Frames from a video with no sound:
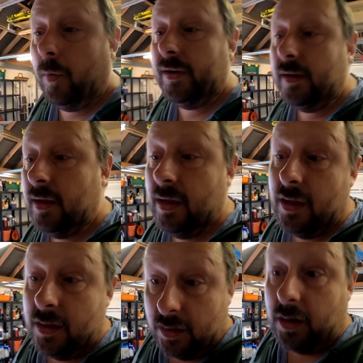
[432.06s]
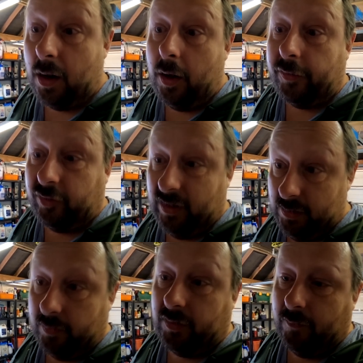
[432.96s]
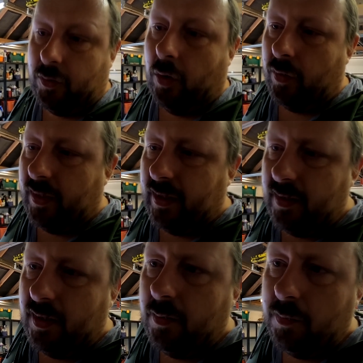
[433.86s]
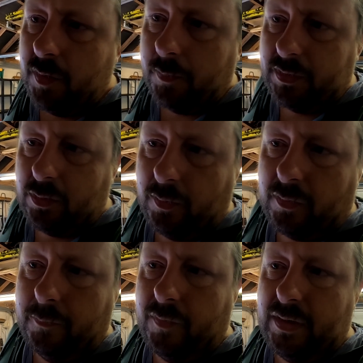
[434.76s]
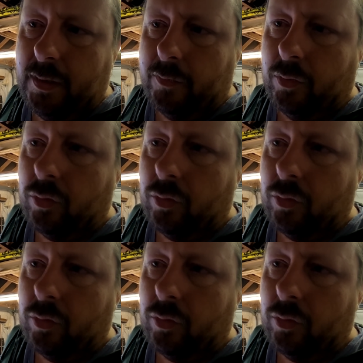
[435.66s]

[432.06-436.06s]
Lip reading: point. Glass sealants I've got there. Might be doing some videos